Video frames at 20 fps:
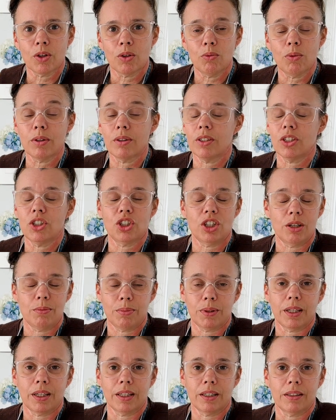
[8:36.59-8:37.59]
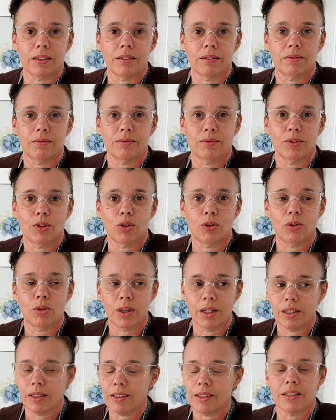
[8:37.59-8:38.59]
with a cheap cake
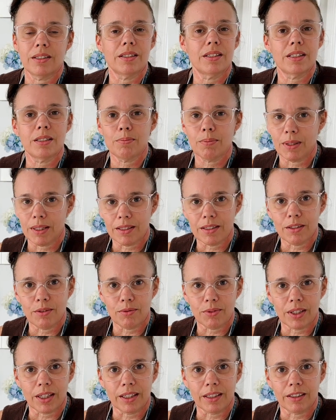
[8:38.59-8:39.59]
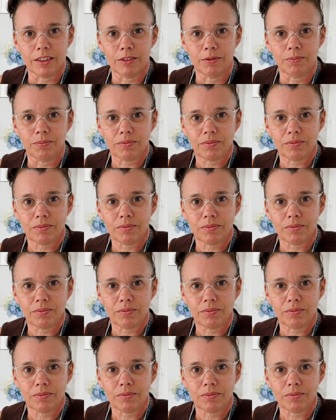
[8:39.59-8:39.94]
or a less expensive cake.